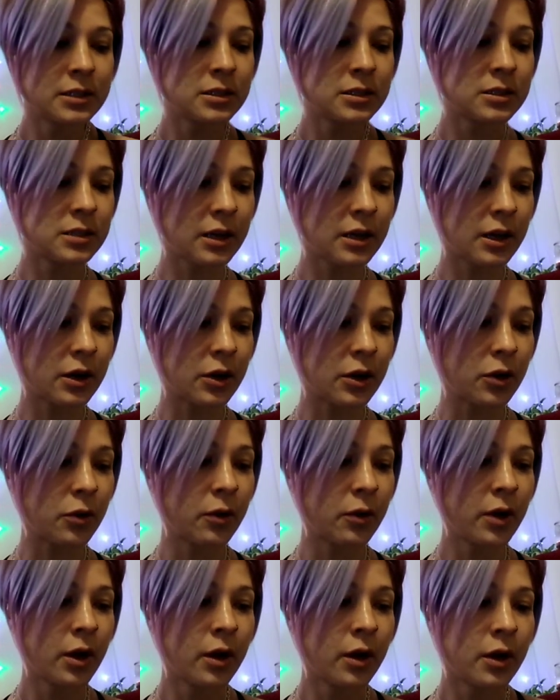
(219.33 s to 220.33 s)

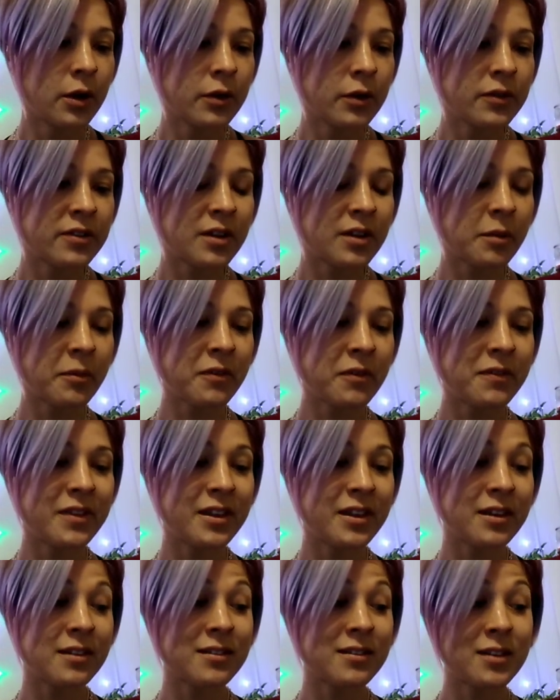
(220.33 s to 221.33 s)
So some of
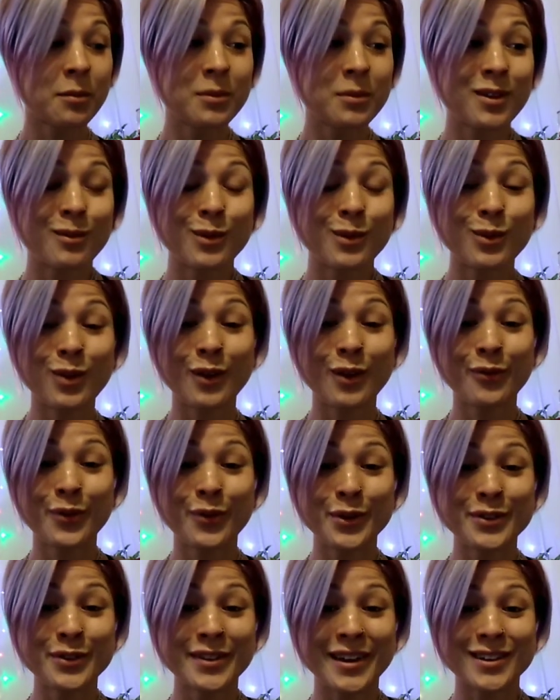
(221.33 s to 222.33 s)
the symptoms of what it
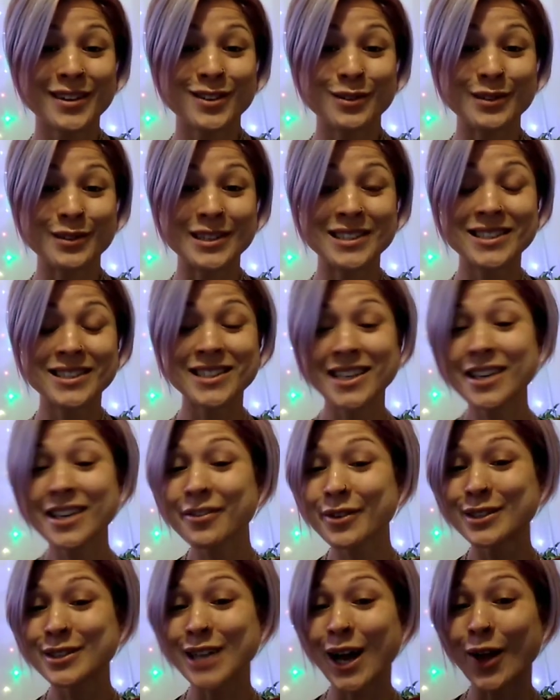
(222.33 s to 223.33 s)
feels like to
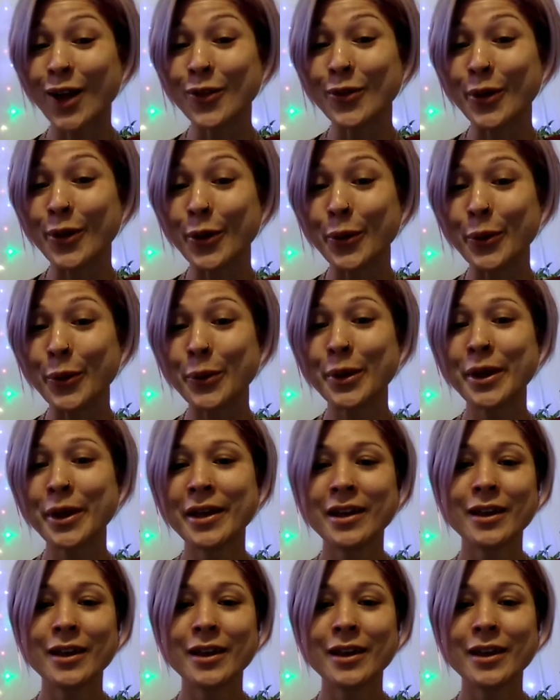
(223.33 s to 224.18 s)
receive a download,